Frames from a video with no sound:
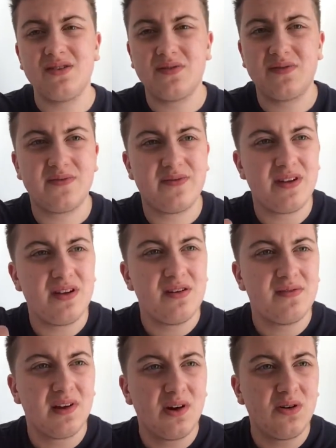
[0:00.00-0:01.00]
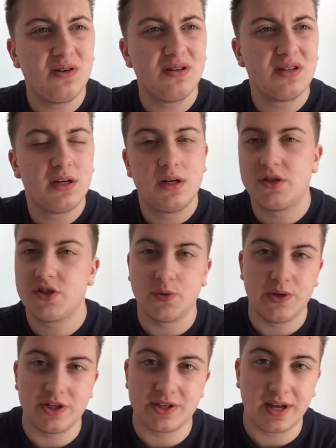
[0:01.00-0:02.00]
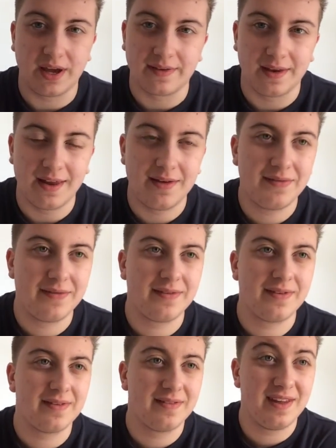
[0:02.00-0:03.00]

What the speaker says: or third floor, so we just take the lift.